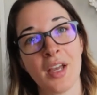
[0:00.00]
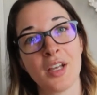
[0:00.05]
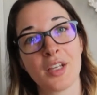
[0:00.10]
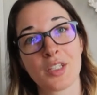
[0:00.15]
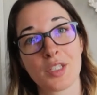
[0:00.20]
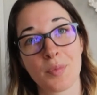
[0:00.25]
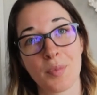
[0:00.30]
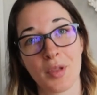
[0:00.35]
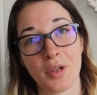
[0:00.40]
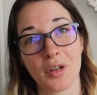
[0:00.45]

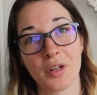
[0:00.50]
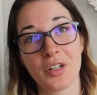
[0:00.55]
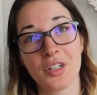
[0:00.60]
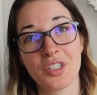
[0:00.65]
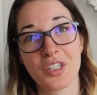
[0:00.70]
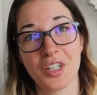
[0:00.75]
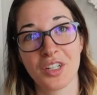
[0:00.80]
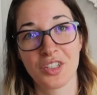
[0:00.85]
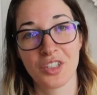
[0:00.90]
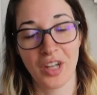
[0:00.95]

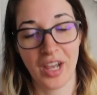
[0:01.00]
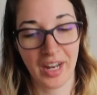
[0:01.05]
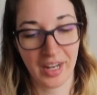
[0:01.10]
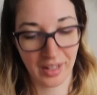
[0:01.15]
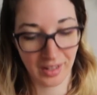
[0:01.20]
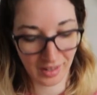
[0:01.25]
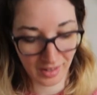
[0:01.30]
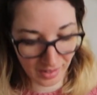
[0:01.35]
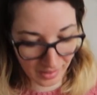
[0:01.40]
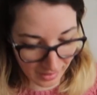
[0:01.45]
splurge and try
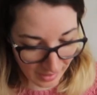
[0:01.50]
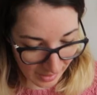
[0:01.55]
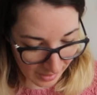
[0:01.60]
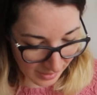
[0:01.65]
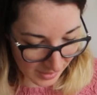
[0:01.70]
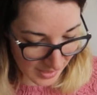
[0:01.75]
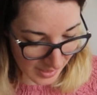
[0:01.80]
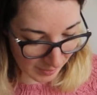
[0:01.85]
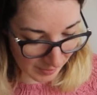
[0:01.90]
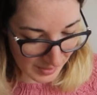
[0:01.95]
to
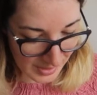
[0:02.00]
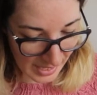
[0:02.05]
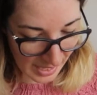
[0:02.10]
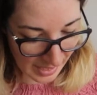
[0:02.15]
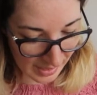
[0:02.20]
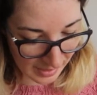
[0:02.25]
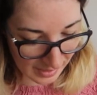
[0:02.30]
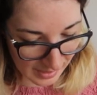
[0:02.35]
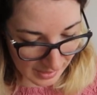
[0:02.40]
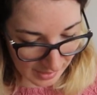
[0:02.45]
get some
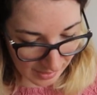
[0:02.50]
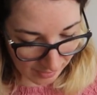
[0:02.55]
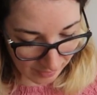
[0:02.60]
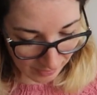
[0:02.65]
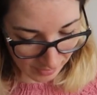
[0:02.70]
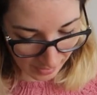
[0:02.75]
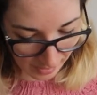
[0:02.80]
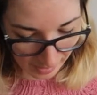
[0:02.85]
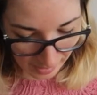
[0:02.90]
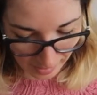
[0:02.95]
skeins
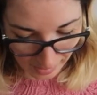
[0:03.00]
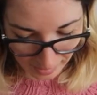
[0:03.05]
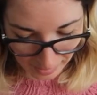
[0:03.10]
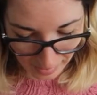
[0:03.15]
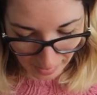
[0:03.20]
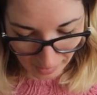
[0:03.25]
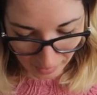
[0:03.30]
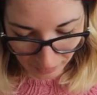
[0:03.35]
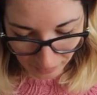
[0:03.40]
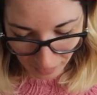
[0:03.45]
of the
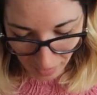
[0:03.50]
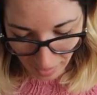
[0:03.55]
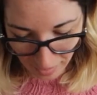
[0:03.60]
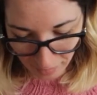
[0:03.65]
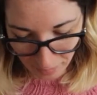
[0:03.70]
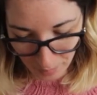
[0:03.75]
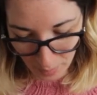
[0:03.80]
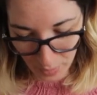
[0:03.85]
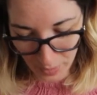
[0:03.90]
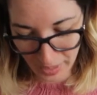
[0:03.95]
Knitting for
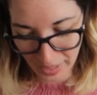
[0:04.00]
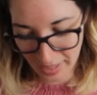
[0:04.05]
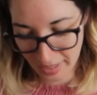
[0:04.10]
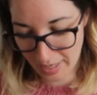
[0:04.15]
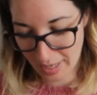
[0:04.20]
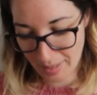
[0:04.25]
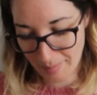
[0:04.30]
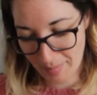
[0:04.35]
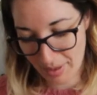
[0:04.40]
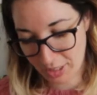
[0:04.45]
Olive mohair,
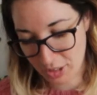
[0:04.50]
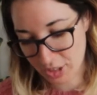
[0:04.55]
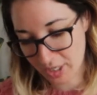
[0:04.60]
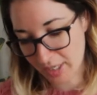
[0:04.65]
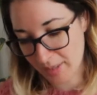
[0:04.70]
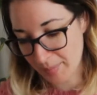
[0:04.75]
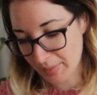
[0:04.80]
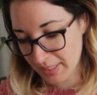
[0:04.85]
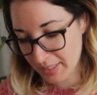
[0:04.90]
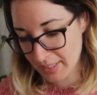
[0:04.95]
and I might try
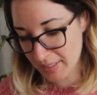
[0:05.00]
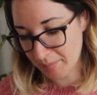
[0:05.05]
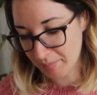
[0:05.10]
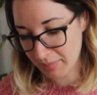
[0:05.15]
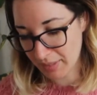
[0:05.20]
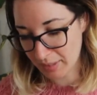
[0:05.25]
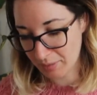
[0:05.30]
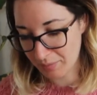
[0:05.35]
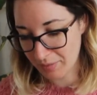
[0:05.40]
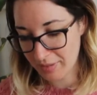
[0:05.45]
to make
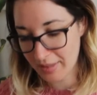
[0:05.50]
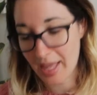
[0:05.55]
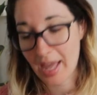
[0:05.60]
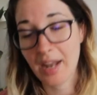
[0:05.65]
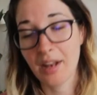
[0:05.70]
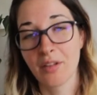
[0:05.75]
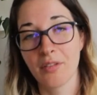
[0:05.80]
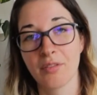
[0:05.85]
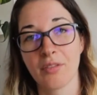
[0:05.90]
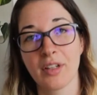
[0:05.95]
something with
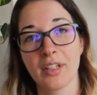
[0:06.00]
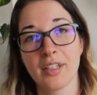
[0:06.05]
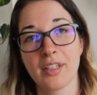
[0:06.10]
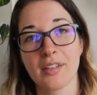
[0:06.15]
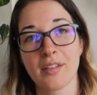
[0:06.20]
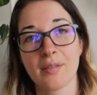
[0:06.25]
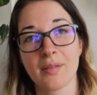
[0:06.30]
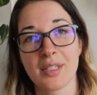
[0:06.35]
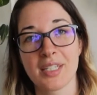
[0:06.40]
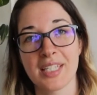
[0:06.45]
that and
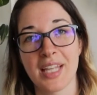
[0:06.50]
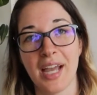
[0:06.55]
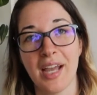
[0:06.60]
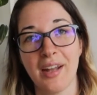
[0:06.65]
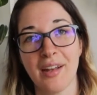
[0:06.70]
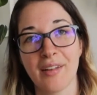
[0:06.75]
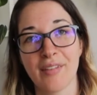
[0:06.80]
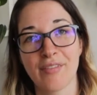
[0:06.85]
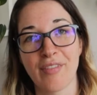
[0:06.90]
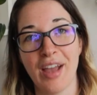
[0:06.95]
really
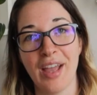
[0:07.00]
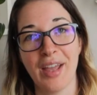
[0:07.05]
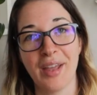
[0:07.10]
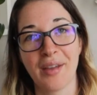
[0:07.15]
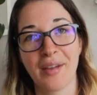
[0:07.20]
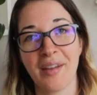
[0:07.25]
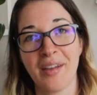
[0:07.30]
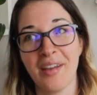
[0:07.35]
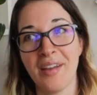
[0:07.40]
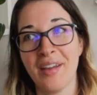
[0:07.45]
decide if
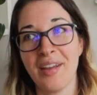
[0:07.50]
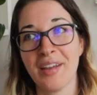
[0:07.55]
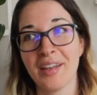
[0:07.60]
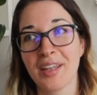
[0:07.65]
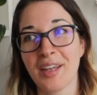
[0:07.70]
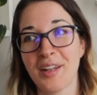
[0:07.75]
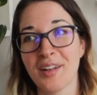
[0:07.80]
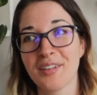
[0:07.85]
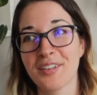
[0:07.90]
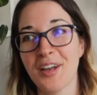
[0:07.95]
I
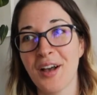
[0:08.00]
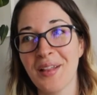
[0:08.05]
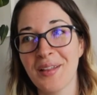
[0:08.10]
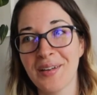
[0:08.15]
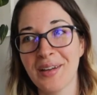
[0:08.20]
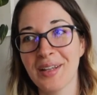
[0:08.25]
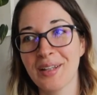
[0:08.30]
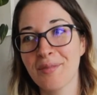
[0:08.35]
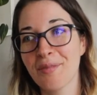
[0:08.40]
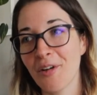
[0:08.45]
can
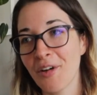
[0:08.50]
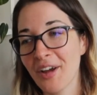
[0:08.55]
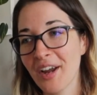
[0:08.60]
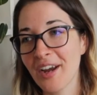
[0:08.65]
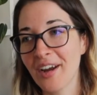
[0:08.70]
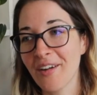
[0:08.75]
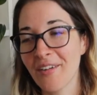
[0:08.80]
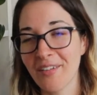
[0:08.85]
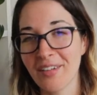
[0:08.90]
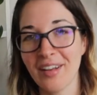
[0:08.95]
tolerate
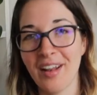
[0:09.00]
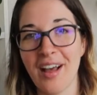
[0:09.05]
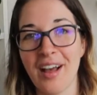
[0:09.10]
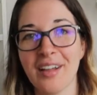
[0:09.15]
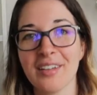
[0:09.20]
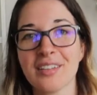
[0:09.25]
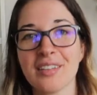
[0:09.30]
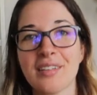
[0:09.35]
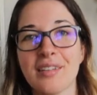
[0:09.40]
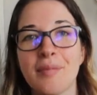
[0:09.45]
mohair or
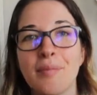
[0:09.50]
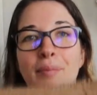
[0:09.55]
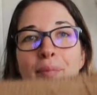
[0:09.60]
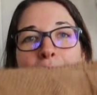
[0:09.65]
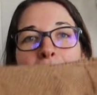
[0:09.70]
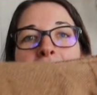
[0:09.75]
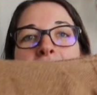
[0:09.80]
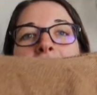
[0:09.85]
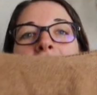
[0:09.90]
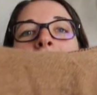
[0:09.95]
not,
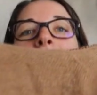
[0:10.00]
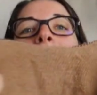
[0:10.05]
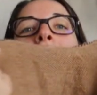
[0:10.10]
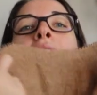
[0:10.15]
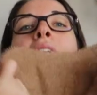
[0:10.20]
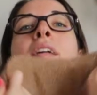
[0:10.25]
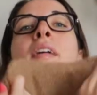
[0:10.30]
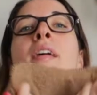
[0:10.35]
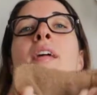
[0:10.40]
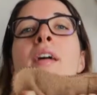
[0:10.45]
but
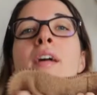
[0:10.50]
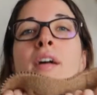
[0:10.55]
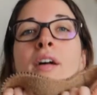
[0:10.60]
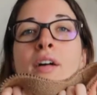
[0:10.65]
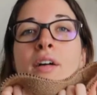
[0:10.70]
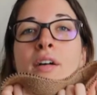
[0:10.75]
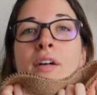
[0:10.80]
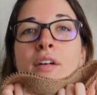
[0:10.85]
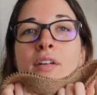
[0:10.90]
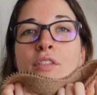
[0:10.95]

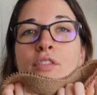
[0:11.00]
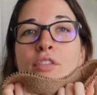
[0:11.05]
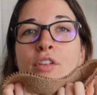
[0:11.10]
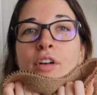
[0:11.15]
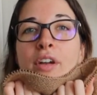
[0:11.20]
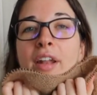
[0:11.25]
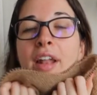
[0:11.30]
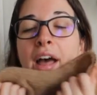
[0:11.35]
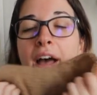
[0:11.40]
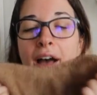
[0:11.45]

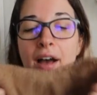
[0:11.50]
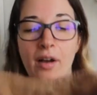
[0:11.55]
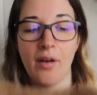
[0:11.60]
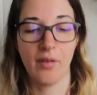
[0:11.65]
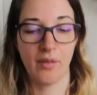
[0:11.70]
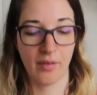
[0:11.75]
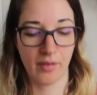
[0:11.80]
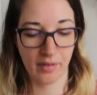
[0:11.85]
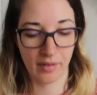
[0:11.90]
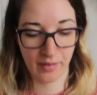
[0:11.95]
for
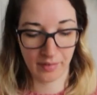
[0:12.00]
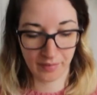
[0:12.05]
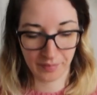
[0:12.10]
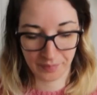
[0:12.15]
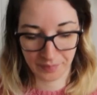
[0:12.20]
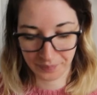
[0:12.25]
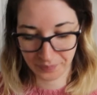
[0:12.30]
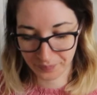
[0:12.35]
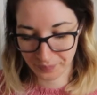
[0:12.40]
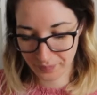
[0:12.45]
now
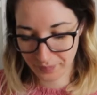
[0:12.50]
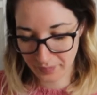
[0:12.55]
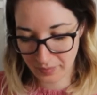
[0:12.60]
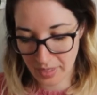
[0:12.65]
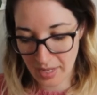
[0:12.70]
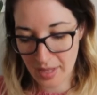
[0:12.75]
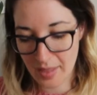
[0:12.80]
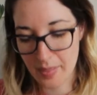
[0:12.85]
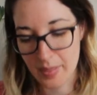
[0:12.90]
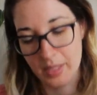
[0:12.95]

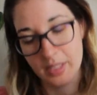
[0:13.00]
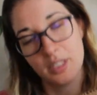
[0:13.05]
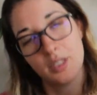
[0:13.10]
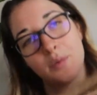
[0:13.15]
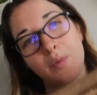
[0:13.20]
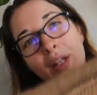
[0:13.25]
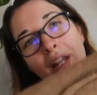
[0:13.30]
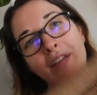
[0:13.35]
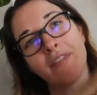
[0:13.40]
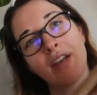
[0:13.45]
this
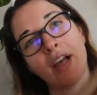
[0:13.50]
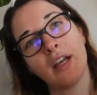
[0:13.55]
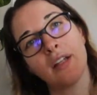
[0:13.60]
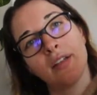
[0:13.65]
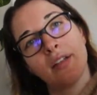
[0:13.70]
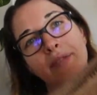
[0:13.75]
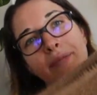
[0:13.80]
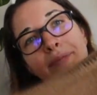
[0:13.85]
is what I've got.